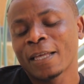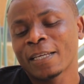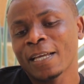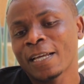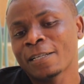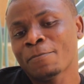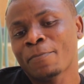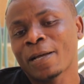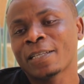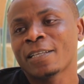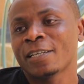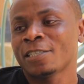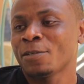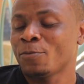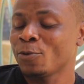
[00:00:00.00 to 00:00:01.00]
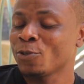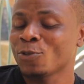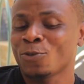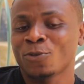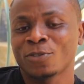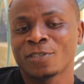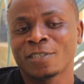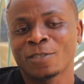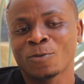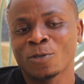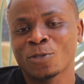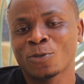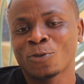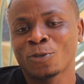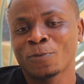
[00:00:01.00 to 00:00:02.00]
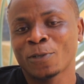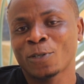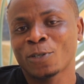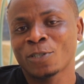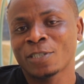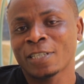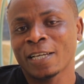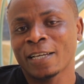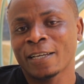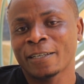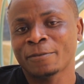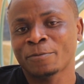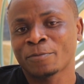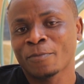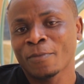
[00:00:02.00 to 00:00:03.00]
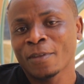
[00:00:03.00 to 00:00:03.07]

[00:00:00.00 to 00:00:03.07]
Yeah, the partnership was good. It was good because uh,